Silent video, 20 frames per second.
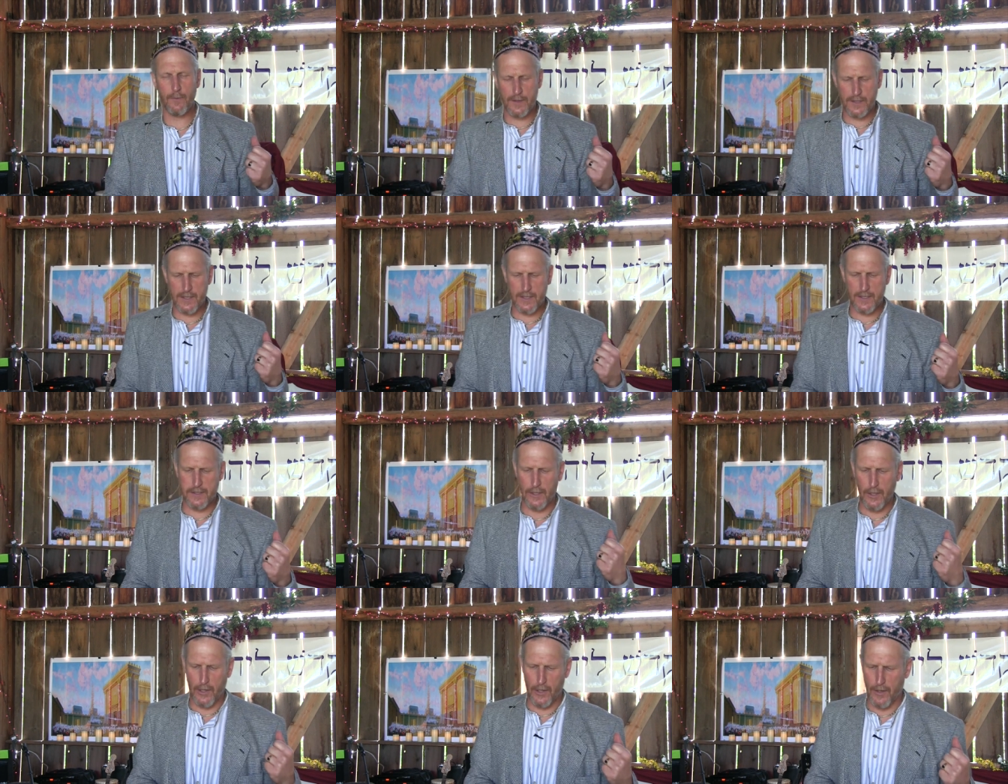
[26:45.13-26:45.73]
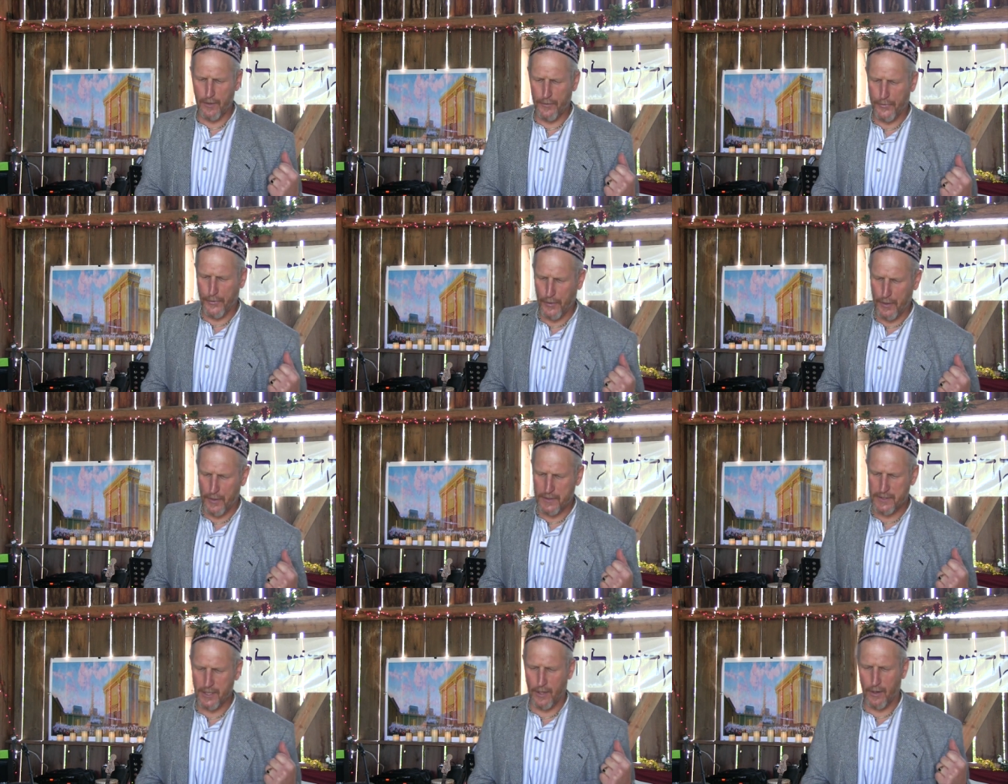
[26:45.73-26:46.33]
which is learned
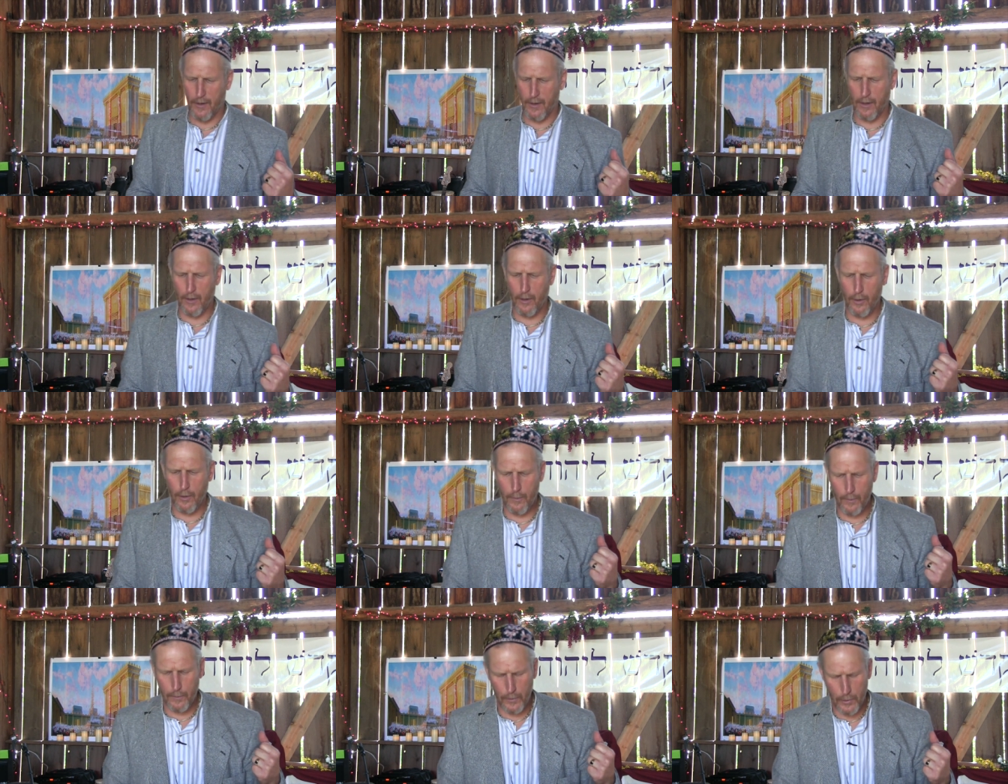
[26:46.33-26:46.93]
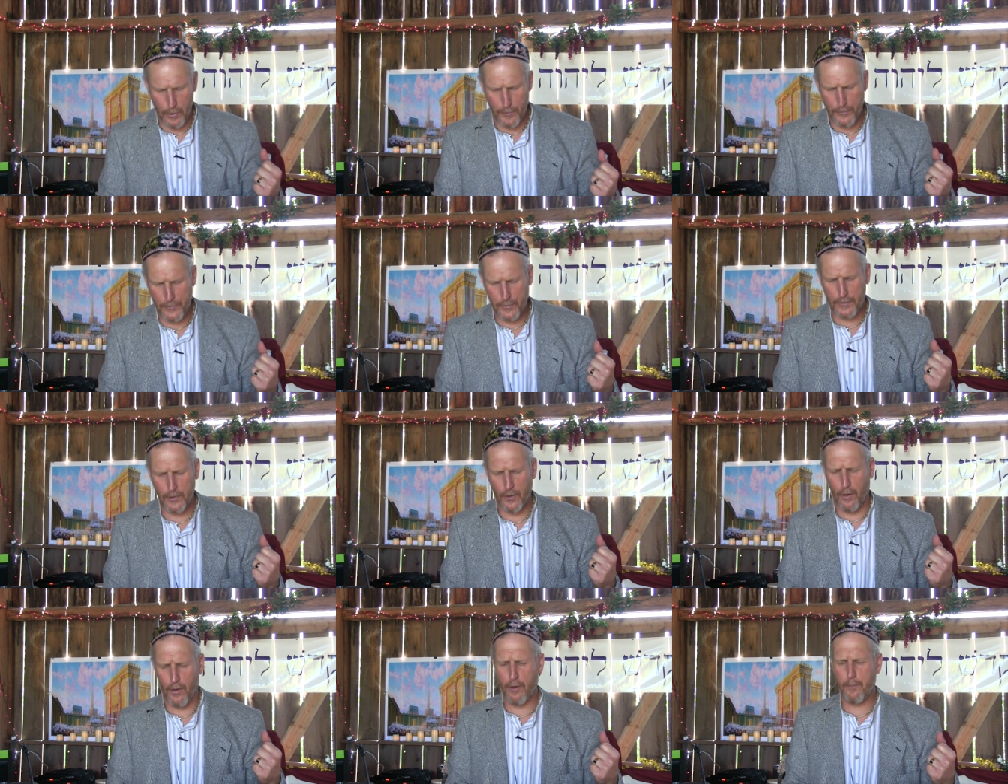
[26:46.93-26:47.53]
through the Torah, learned
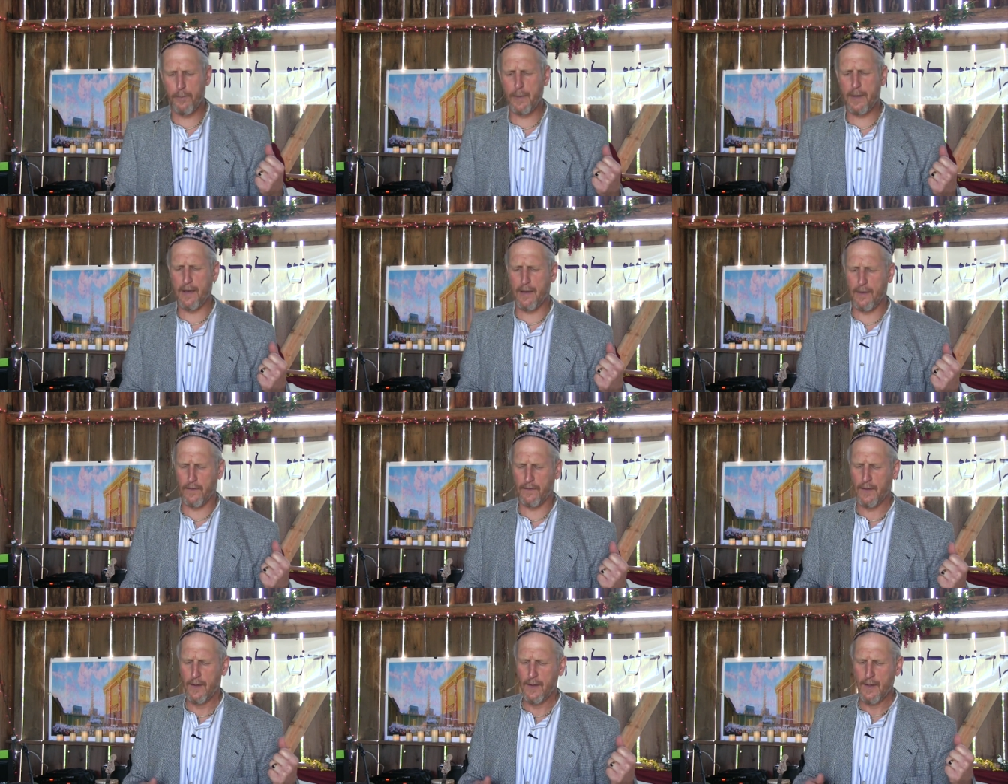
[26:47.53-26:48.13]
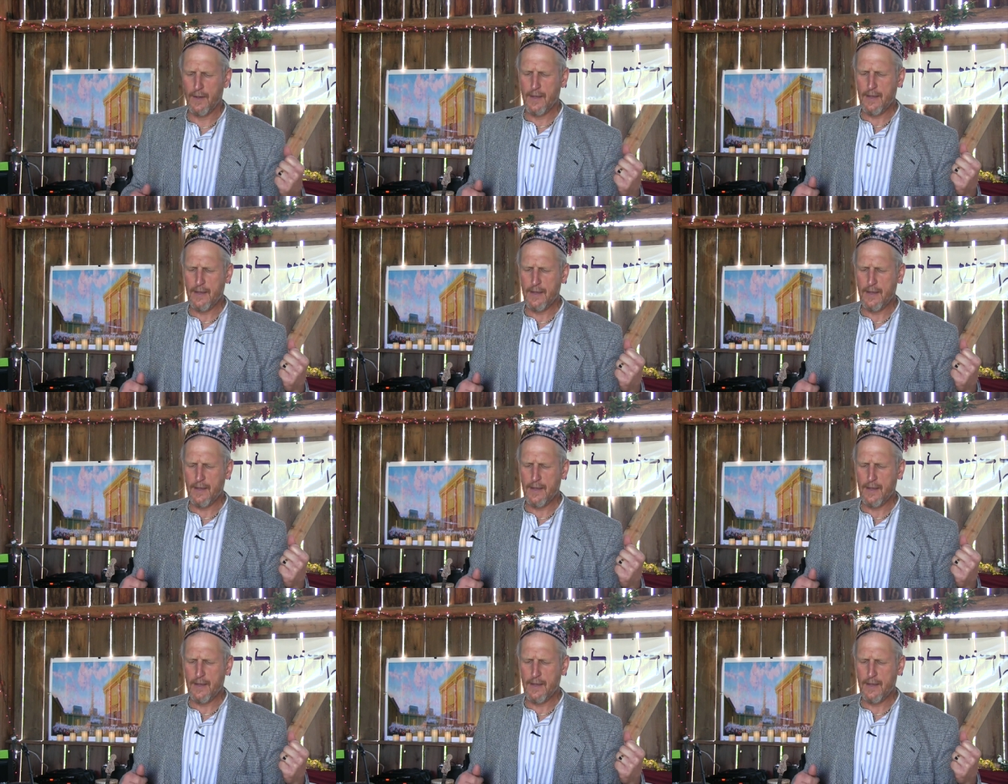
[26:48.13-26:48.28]
through Torah obedience,